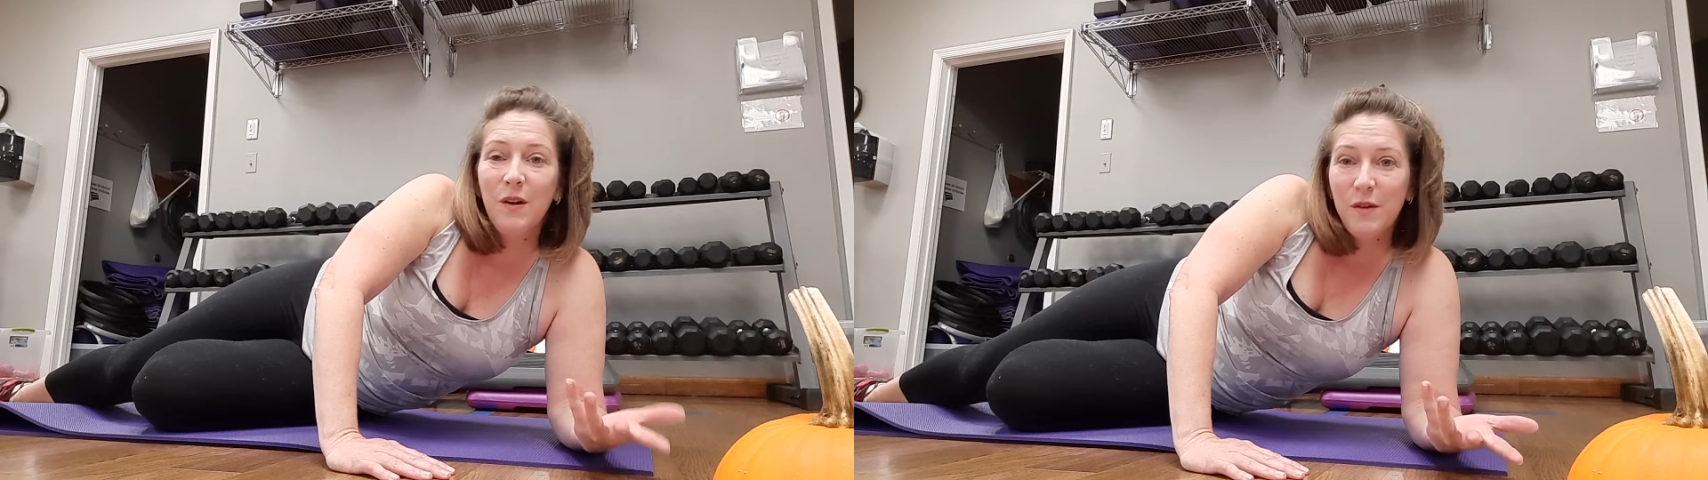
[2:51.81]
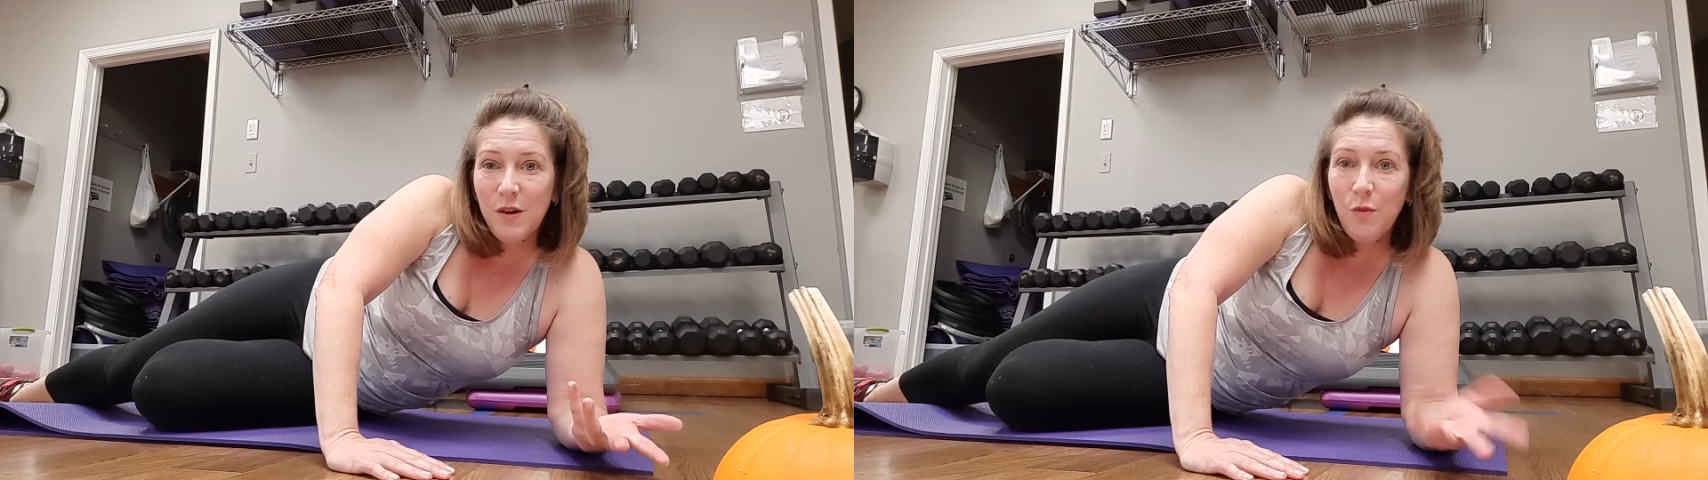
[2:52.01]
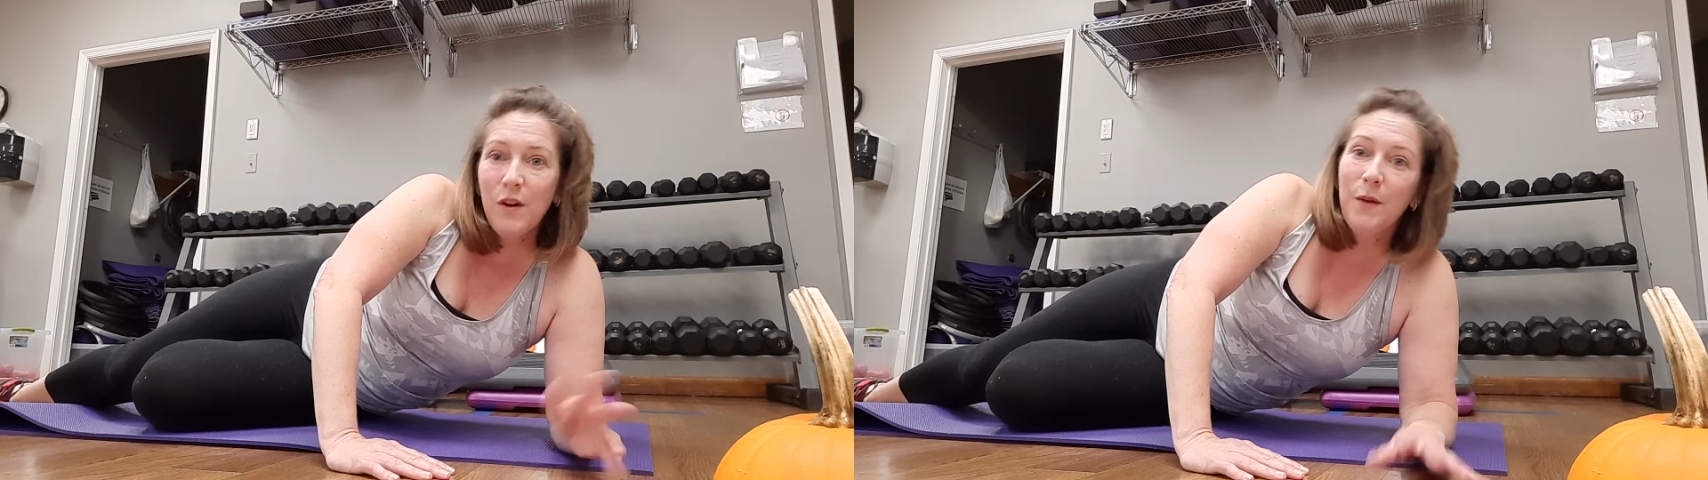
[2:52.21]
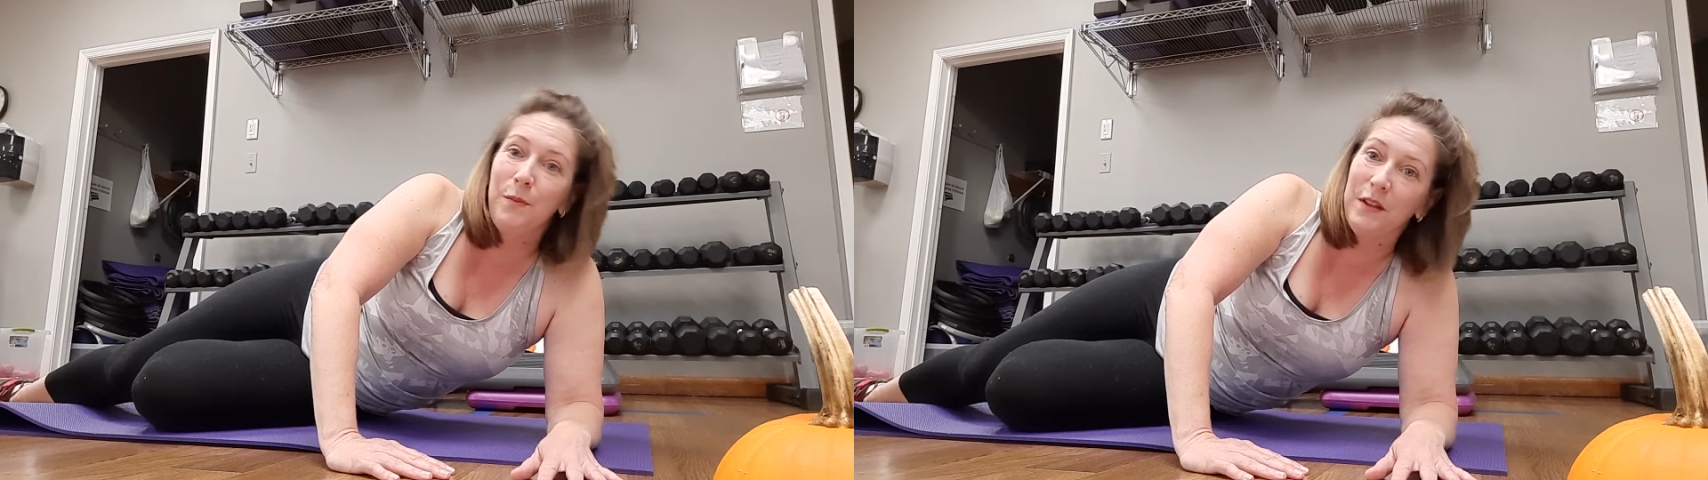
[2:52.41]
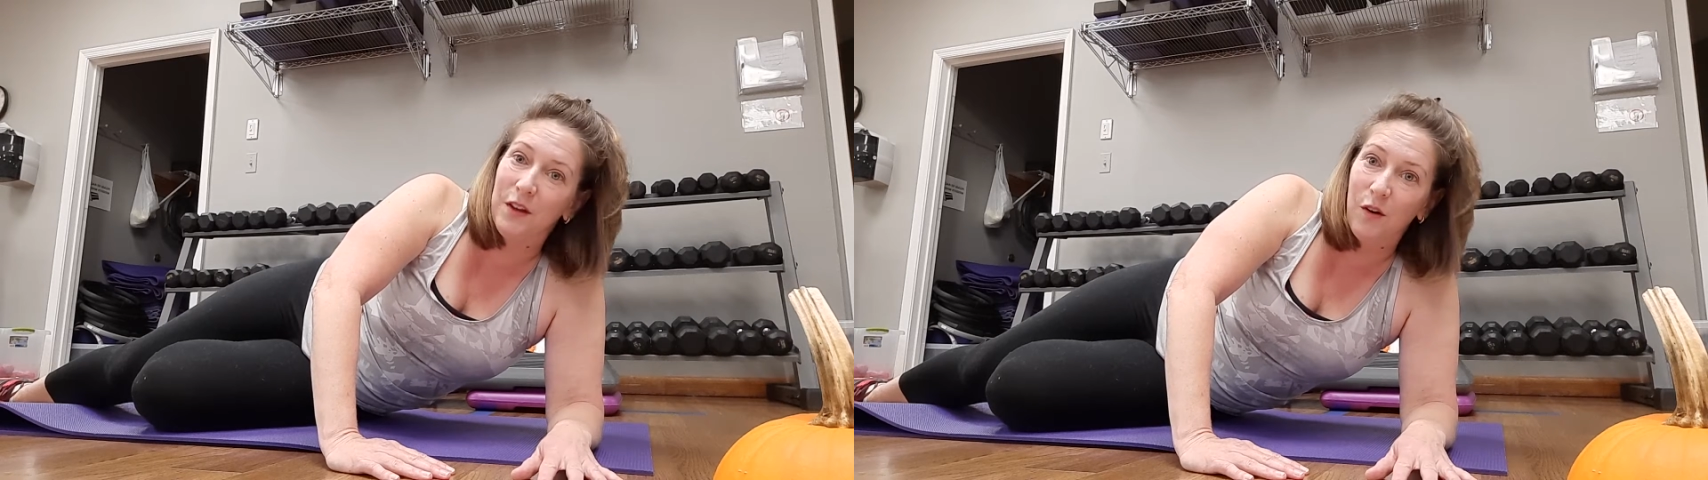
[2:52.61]
We don't want to
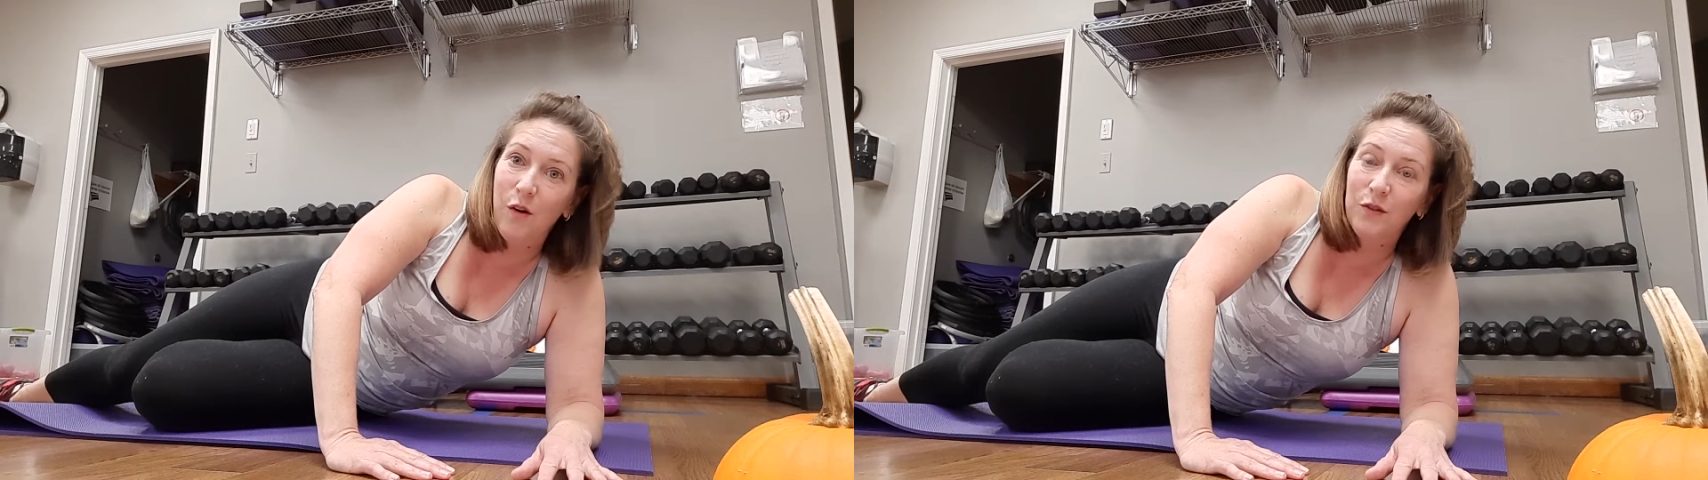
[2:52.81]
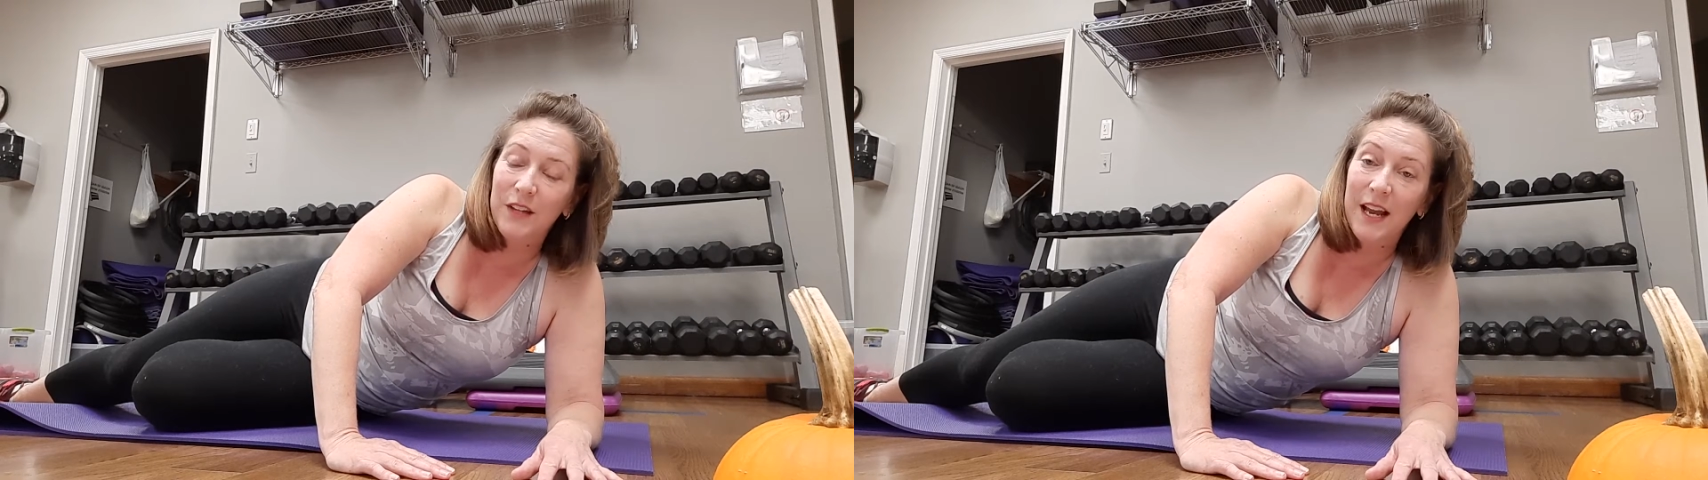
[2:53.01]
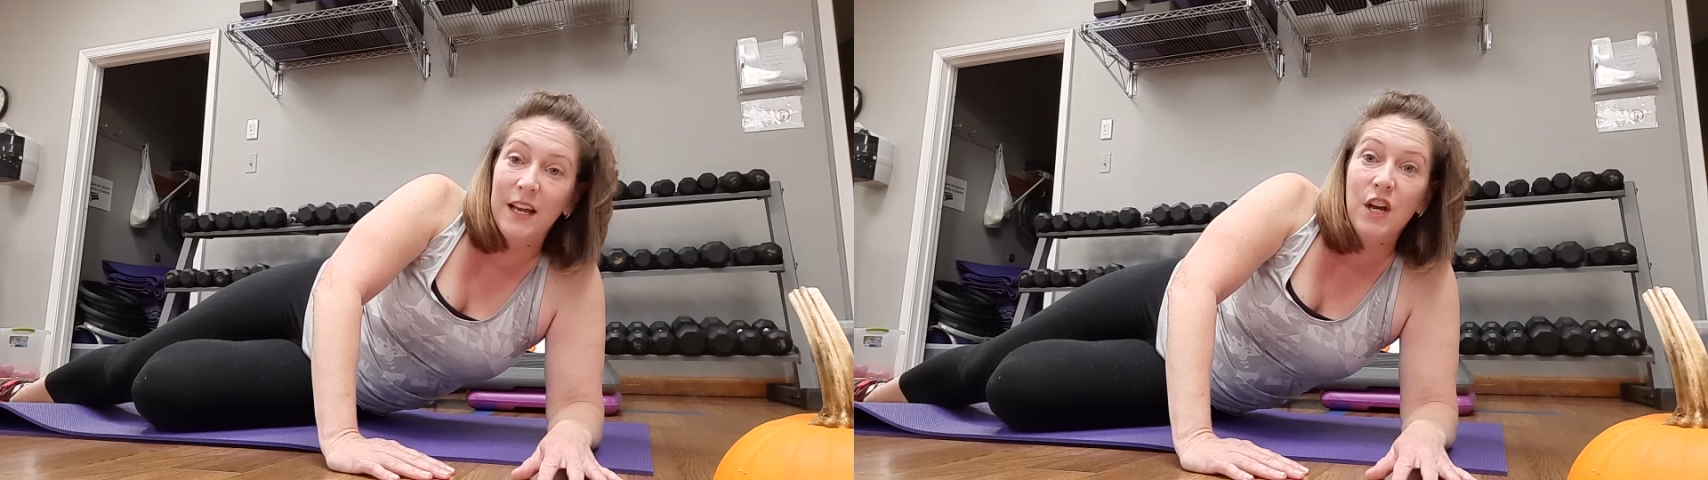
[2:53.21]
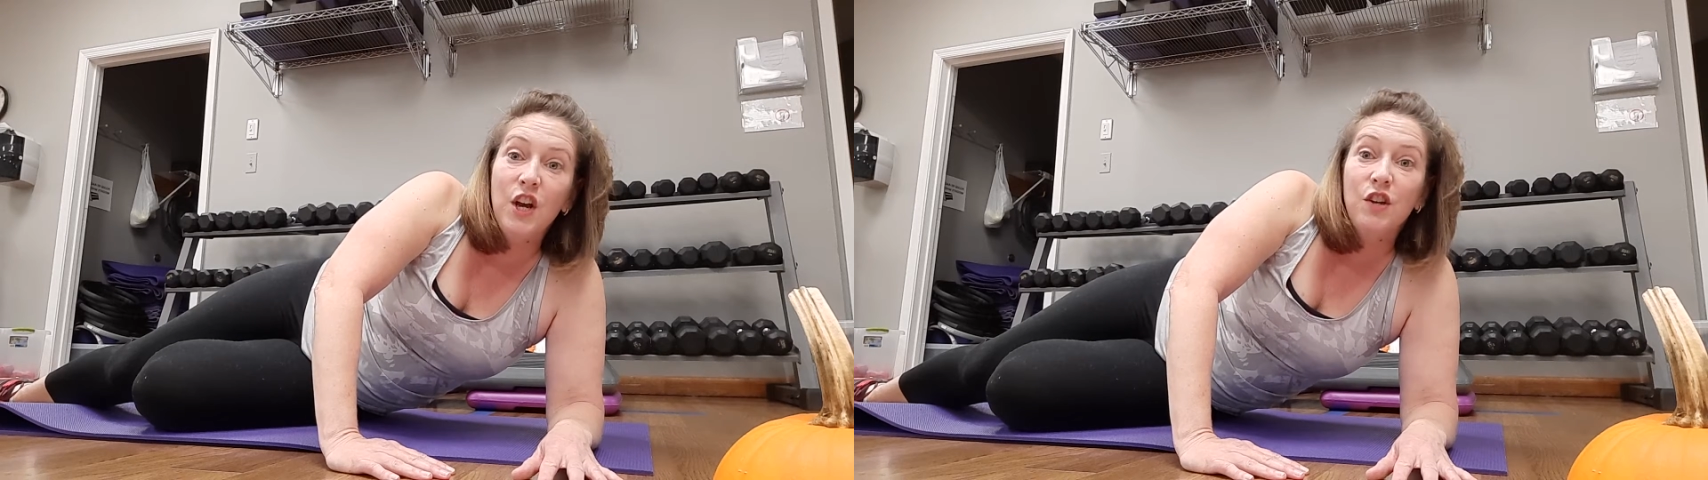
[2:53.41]
be there all day.